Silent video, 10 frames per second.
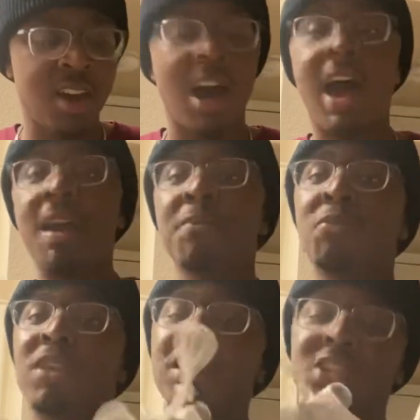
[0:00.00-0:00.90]

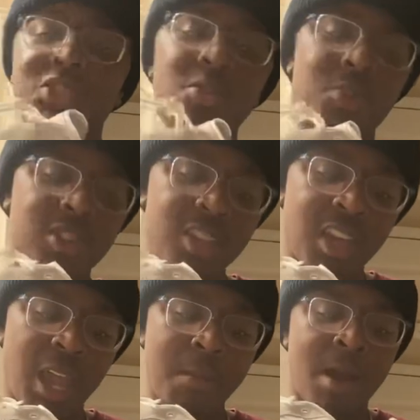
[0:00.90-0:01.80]
When this shoe originally
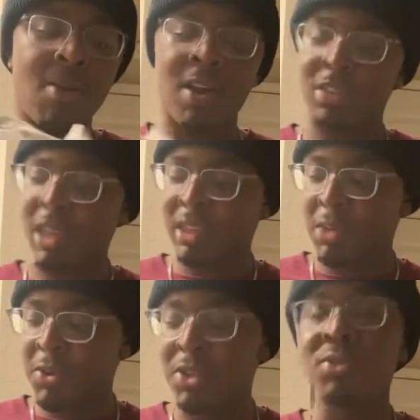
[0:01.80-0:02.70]
came out, I thought they
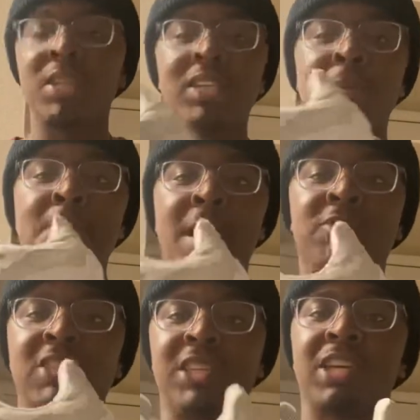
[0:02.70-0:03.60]
were using the
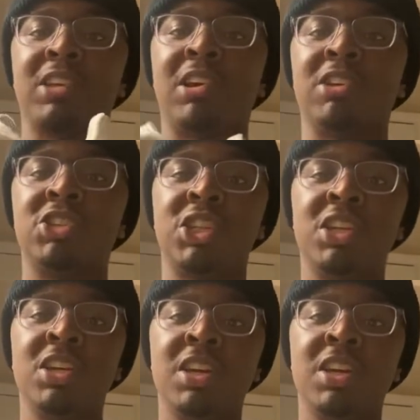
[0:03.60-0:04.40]
bounce technology